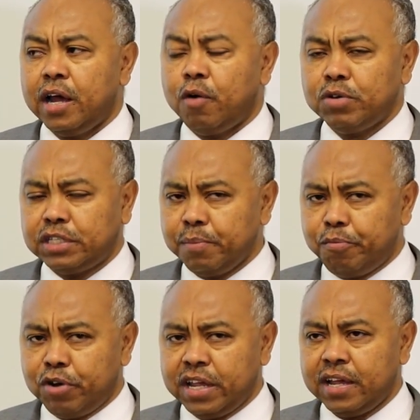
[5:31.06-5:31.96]
We
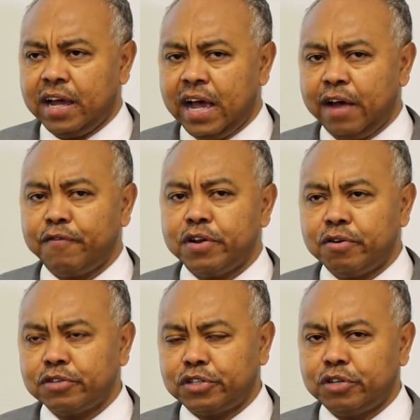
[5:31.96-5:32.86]
simply have
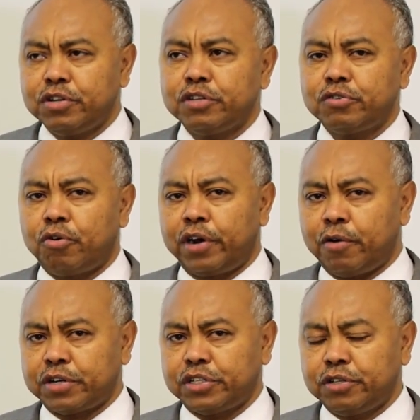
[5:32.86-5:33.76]
no students, or
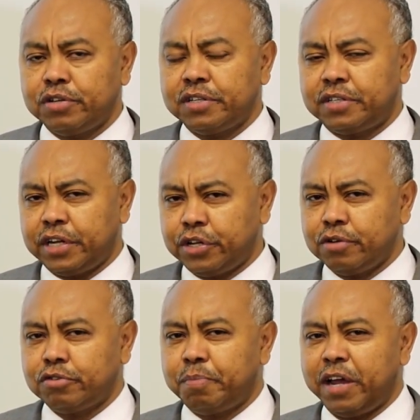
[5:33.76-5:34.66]
our students
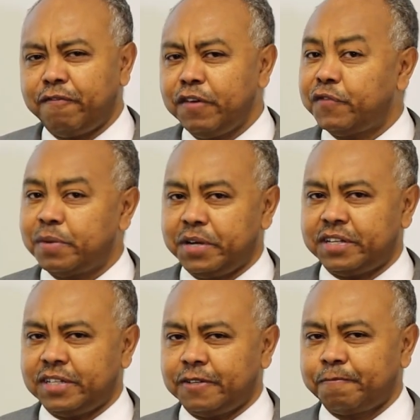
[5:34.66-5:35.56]
reduced by
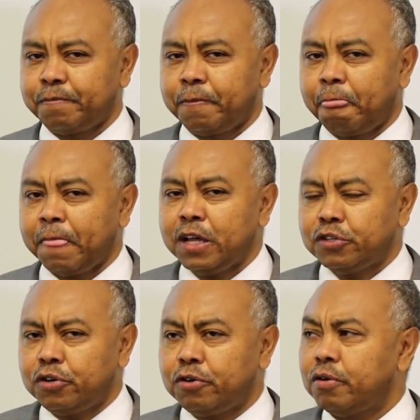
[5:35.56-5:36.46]
50%.
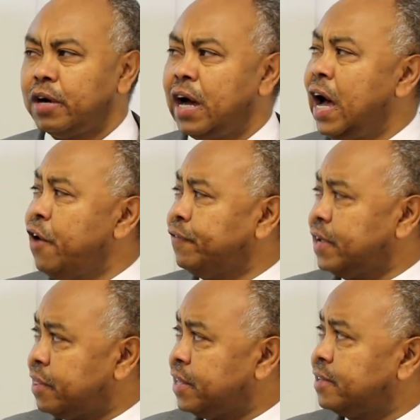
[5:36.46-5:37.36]
So
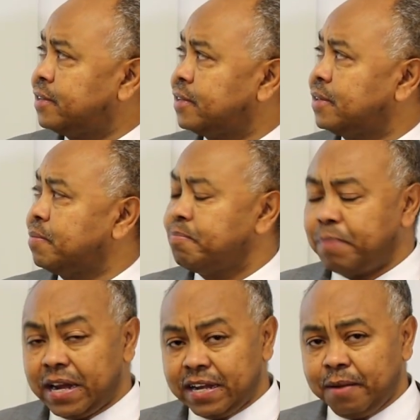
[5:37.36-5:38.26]
after this
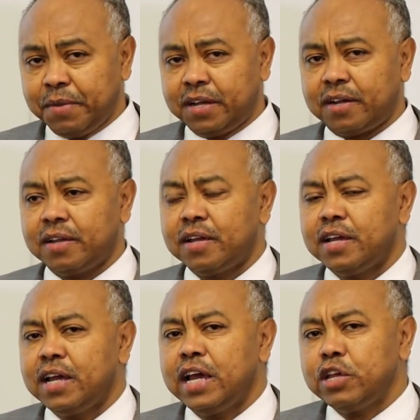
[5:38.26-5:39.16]
pandemic,
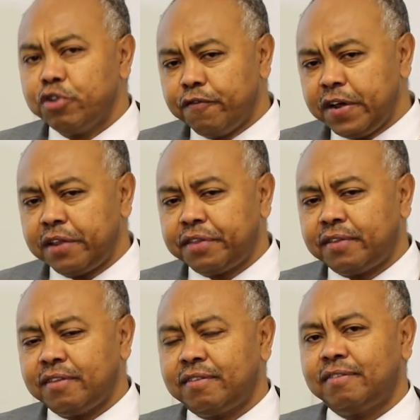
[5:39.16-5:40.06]

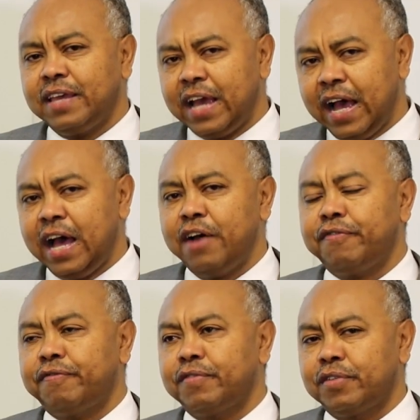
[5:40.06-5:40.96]
universities, they
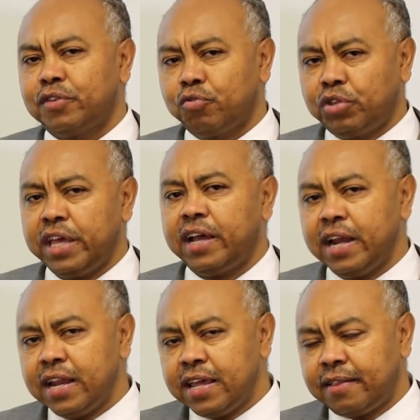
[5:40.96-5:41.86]
have to take
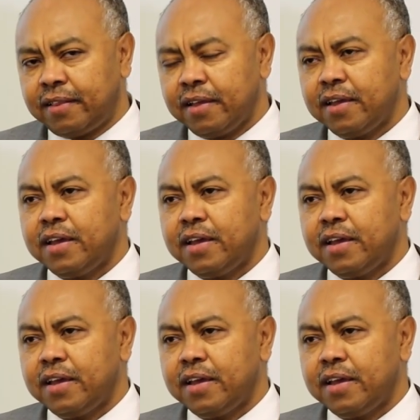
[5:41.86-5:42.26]
a lead